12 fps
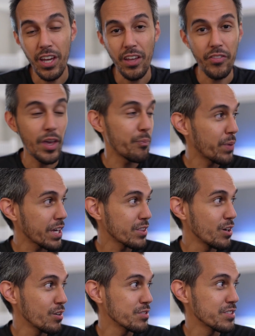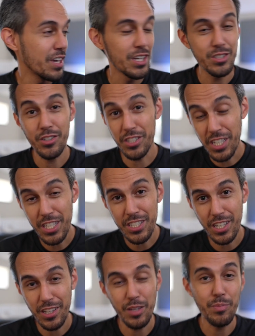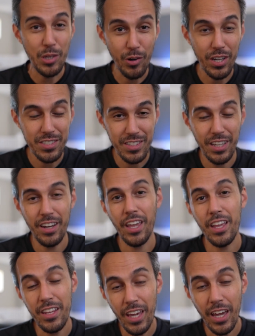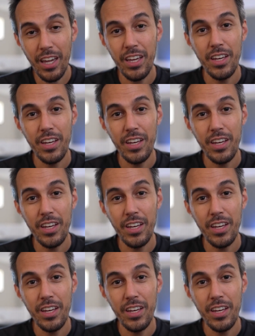they pick those strategically, B U S D and A D A,